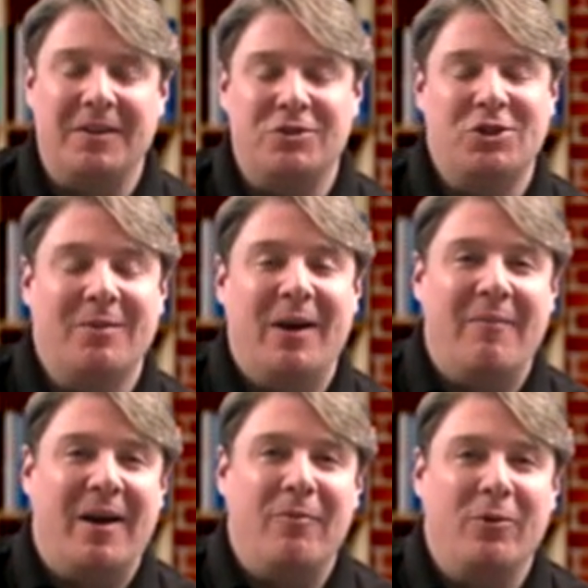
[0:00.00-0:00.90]
Jim,
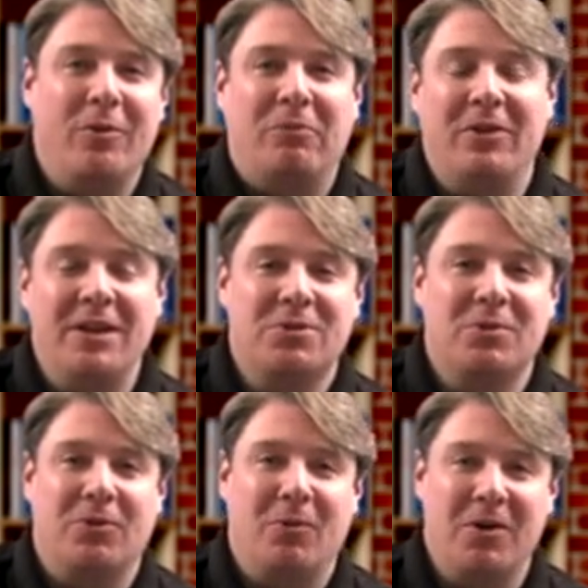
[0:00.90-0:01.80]
I'm real pleased
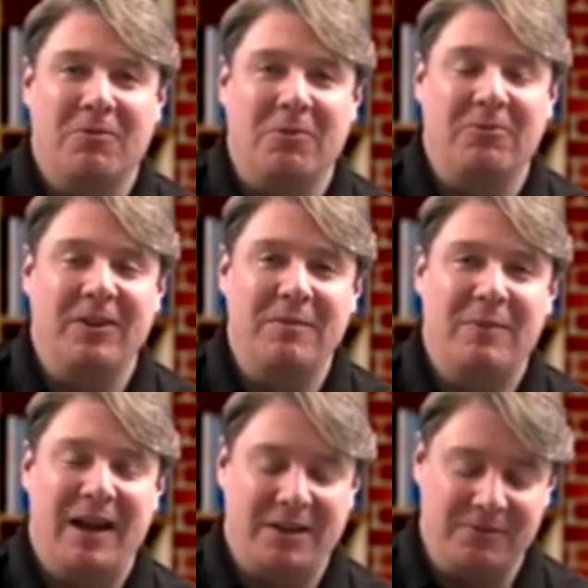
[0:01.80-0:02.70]
with the wonderful
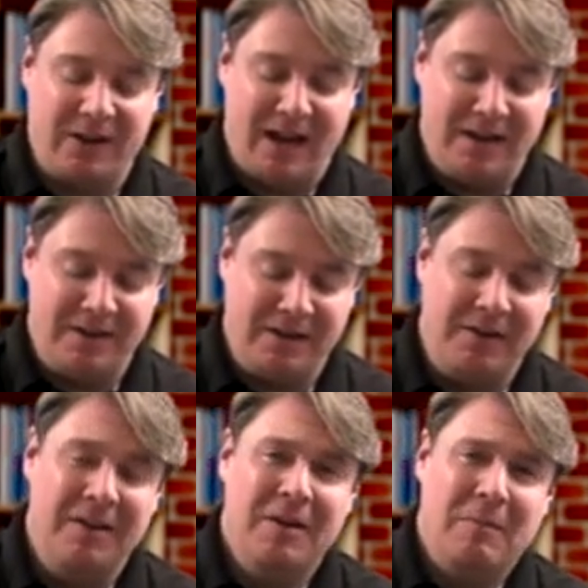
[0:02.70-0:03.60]
feedback you've gotten.
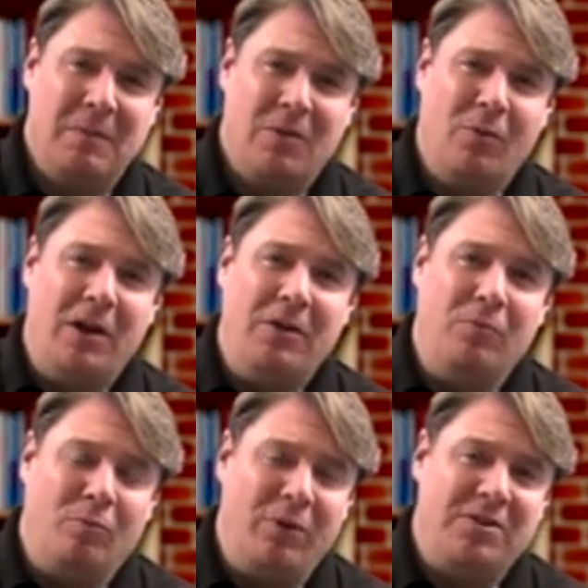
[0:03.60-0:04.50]
And
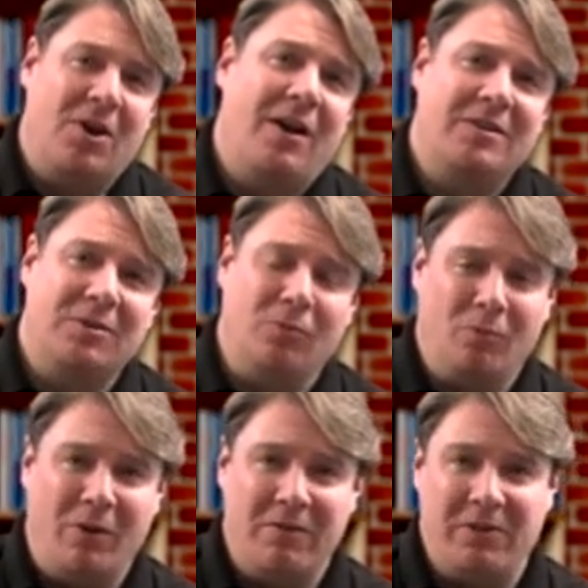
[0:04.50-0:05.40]
when we talked at
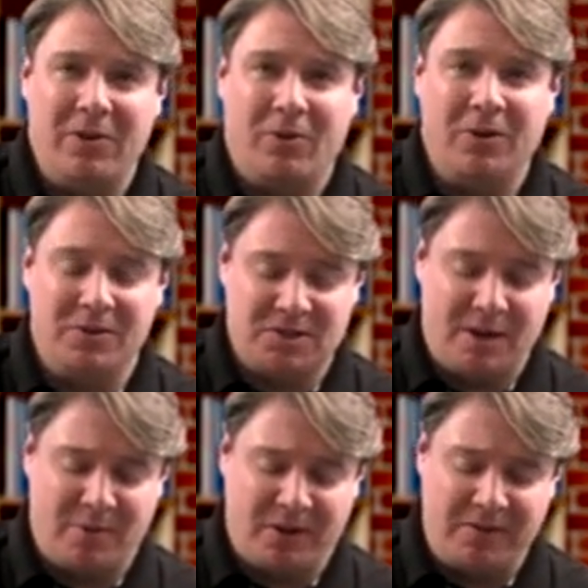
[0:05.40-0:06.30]
one of the earlier
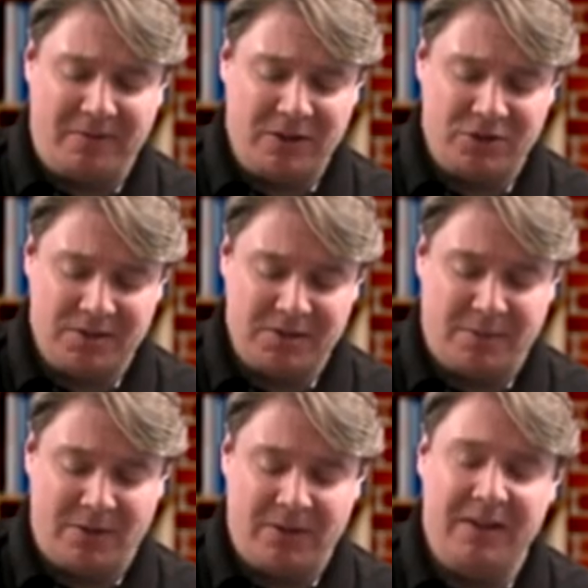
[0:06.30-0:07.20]
summer conventions
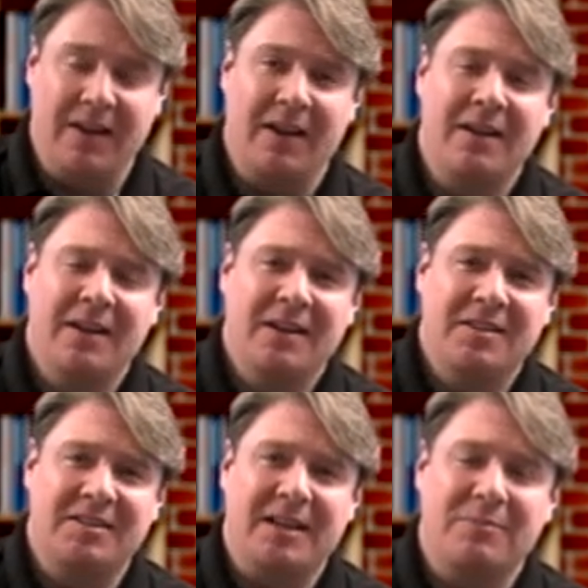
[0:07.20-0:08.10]
about the
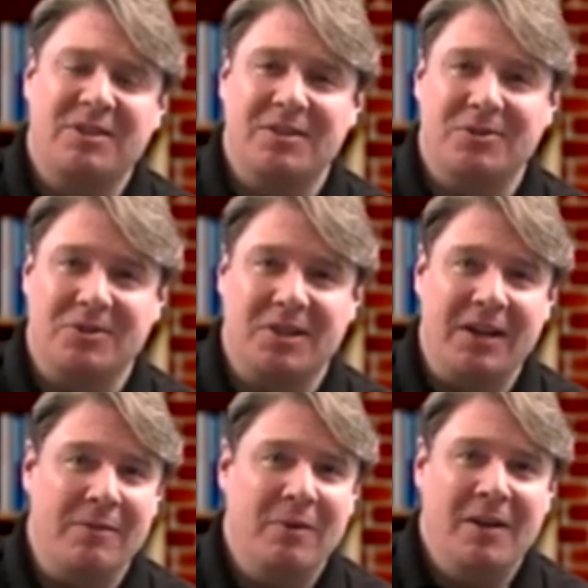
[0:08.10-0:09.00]
stepsister
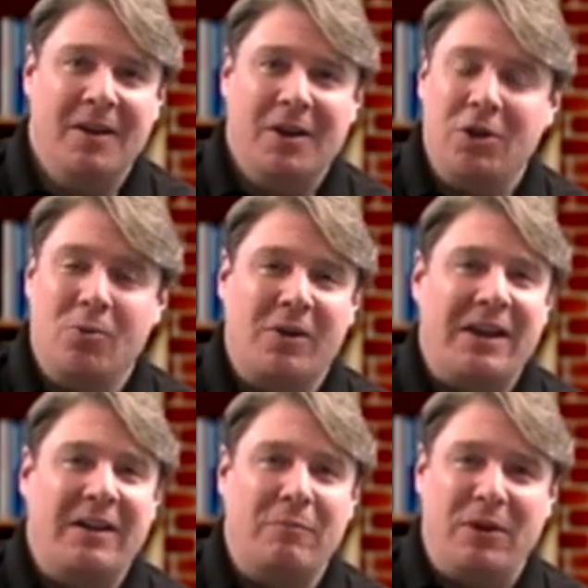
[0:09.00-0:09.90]
scheme, you were
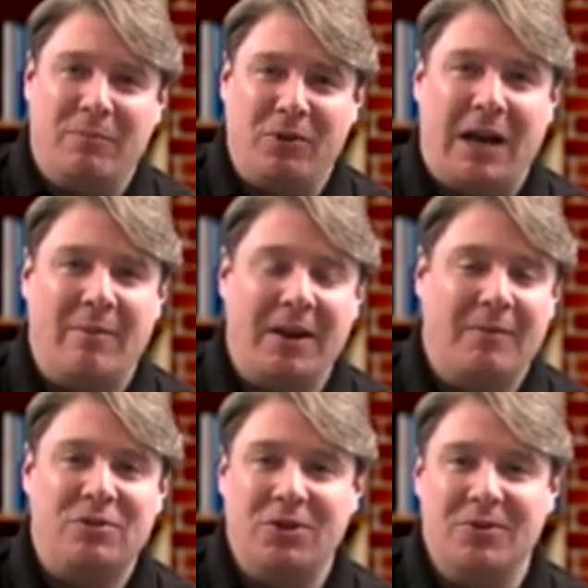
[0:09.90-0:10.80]
getting people coming
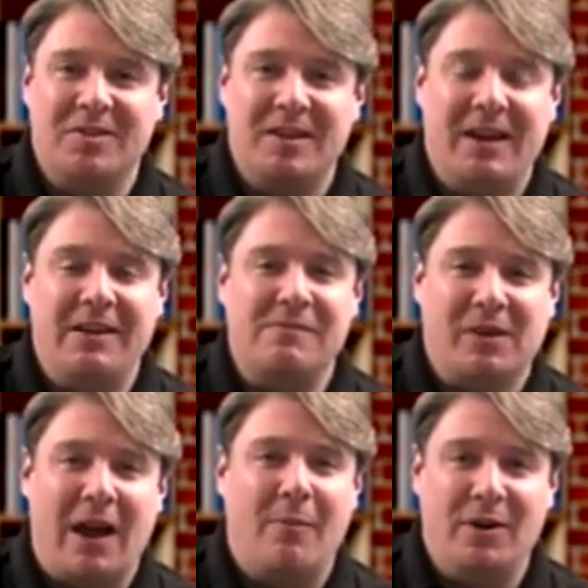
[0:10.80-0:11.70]
up to you and saying
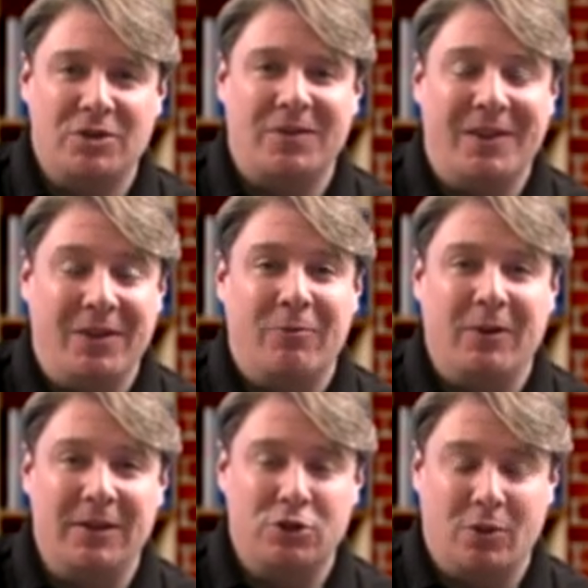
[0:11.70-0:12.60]
how much they
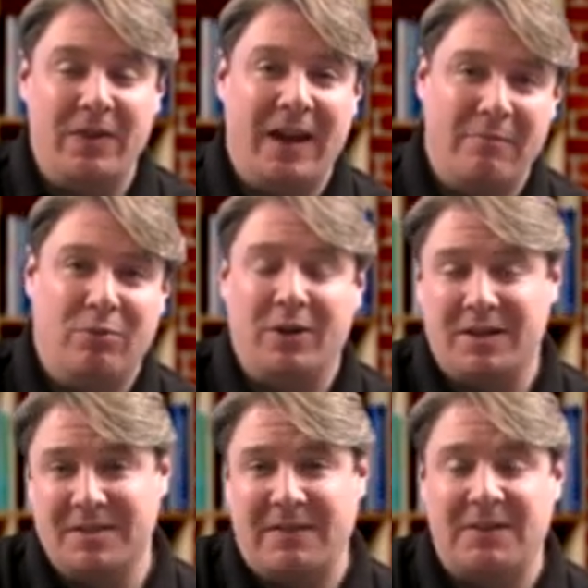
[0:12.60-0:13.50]
really enjoyed that book,
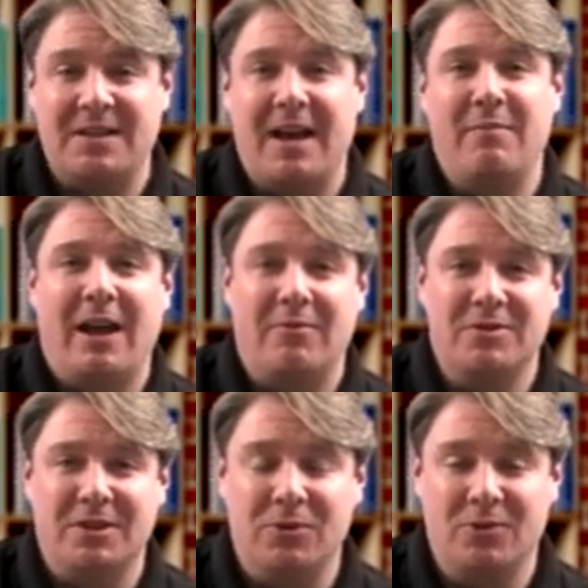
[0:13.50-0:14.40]
because at the time that
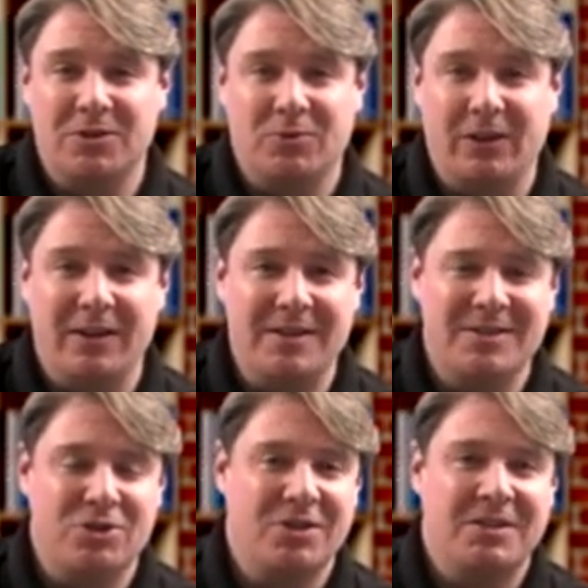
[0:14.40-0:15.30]
was the newest release,
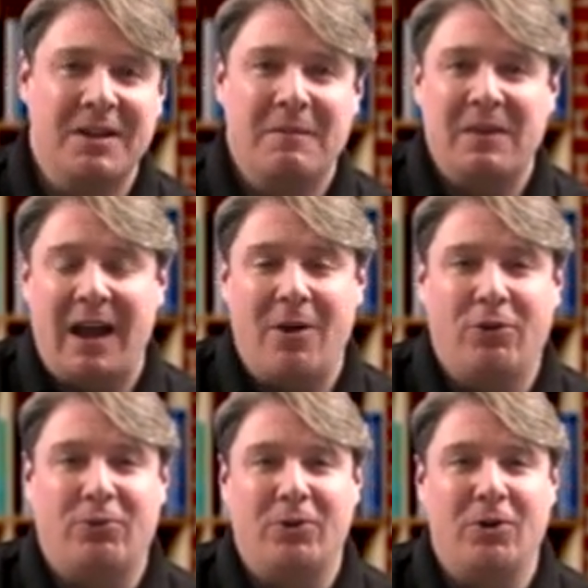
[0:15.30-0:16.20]
and just how
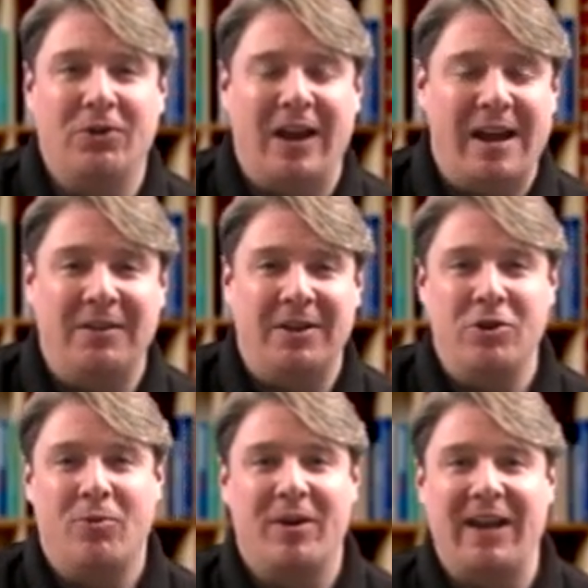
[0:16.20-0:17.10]
thrilled. And
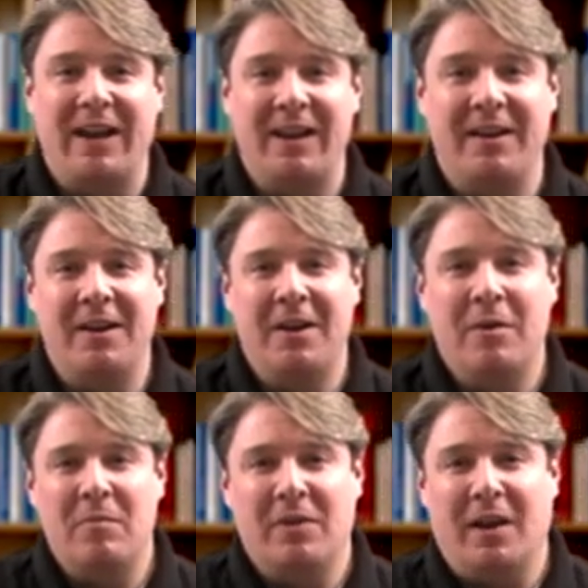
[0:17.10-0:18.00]
you were getting
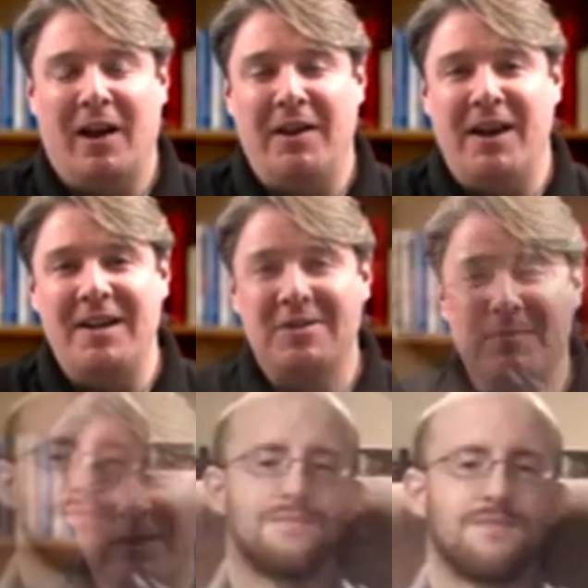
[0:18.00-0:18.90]
a nice
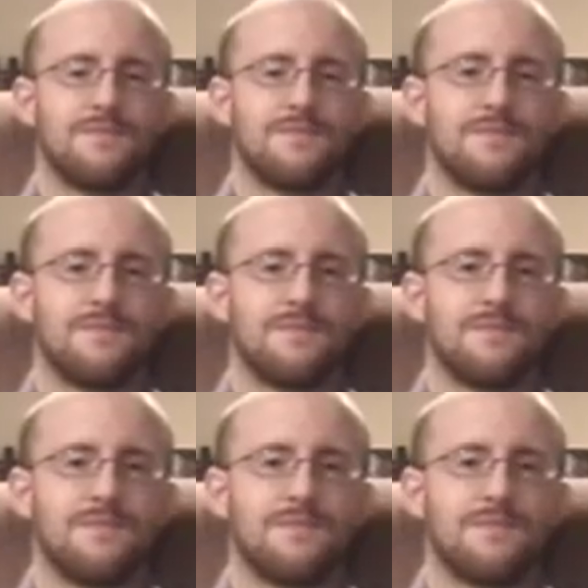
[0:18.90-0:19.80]
mix of
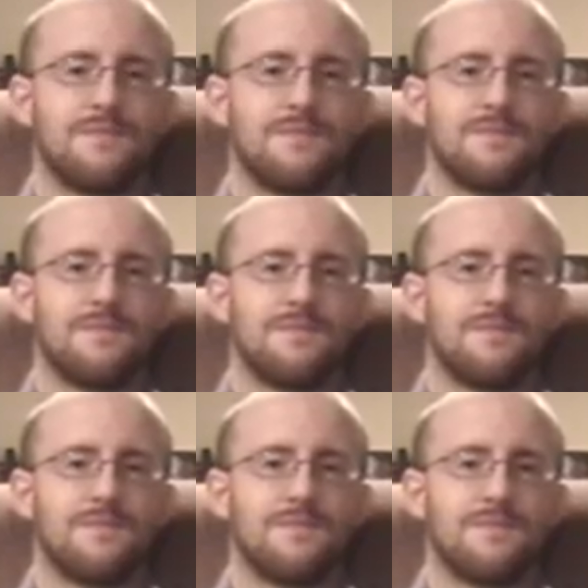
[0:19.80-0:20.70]
the
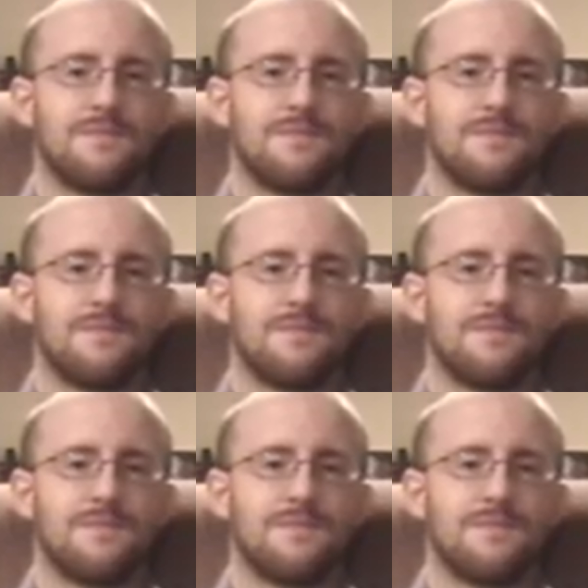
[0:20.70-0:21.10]
daughters, like you're